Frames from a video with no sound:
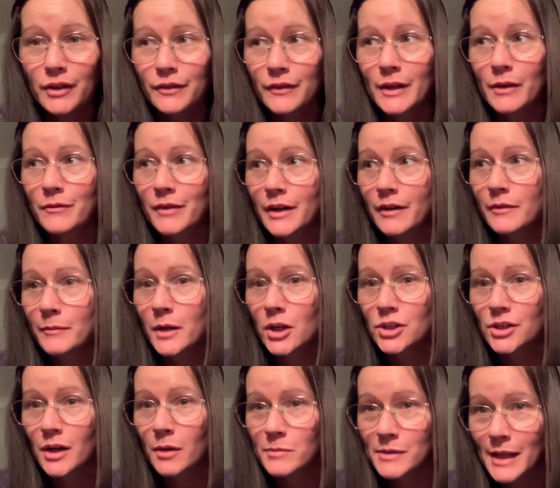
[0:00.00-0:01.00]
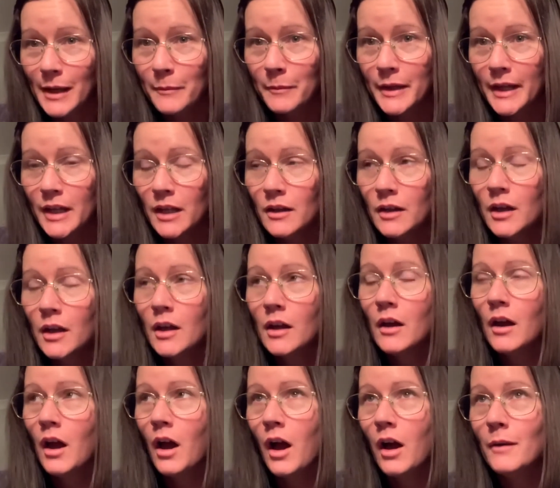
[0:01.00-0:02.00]
That very much upset me.
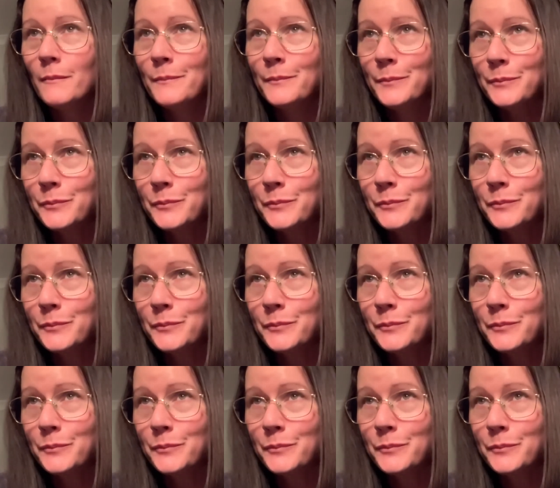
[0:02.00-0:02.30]
There